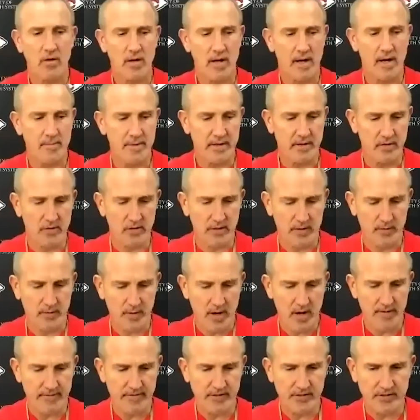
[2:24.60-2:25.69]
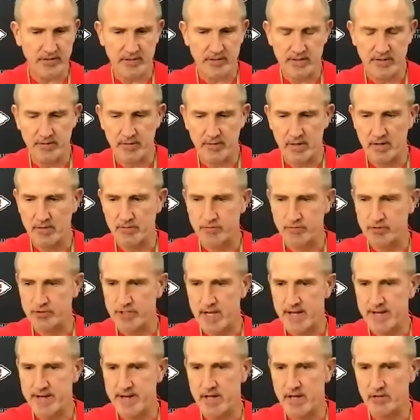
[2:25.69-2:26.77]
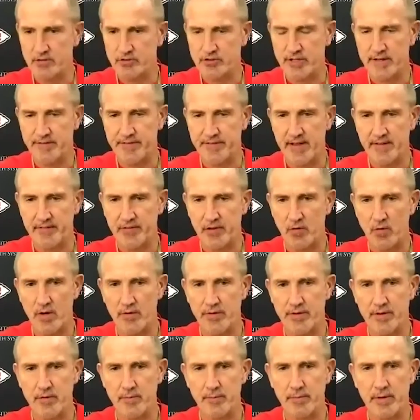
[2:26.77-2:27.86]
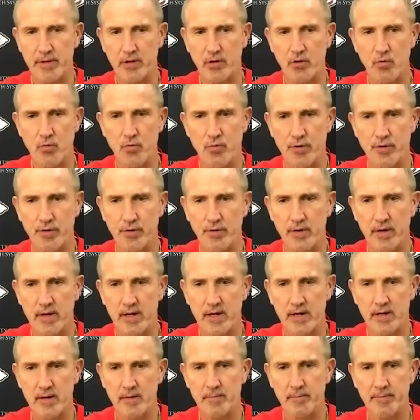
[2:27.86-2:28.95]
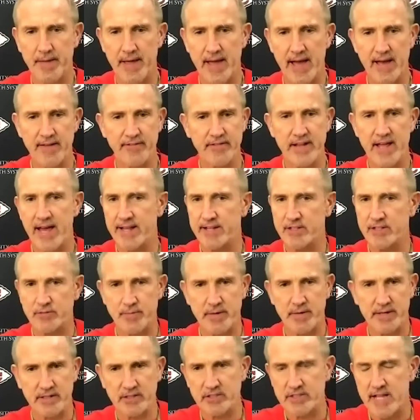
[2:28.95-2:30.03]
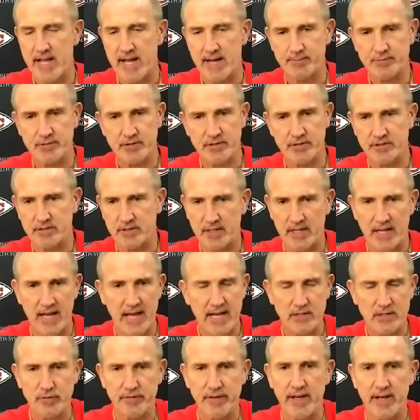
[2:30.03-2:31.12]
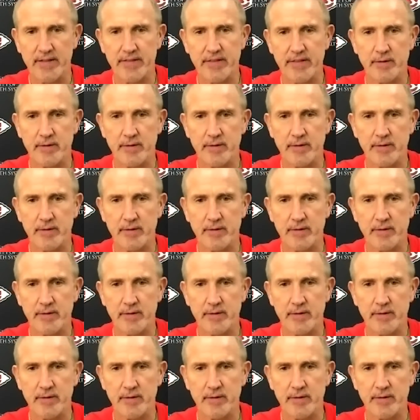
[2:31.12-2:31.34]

I mean, look, obviously, uh, Rashad and LJ, if they have to go out there and play corner, um, haven't had as many snaps as the guys we've had there